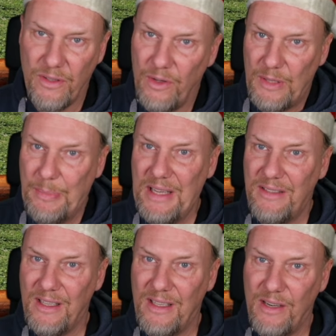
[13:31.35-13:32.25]
So it's
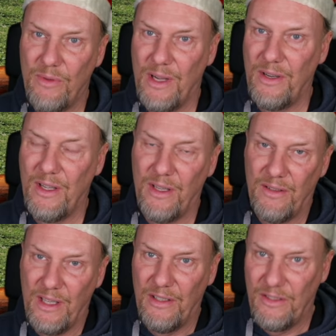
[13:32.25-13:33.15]
basically running
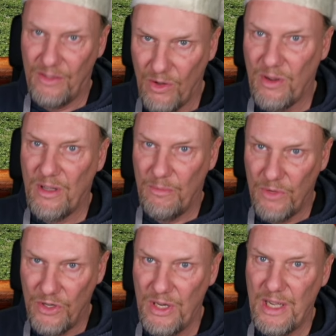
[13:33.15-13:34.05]
the stock
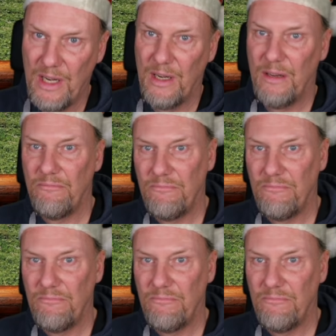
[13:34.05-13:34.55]
machine,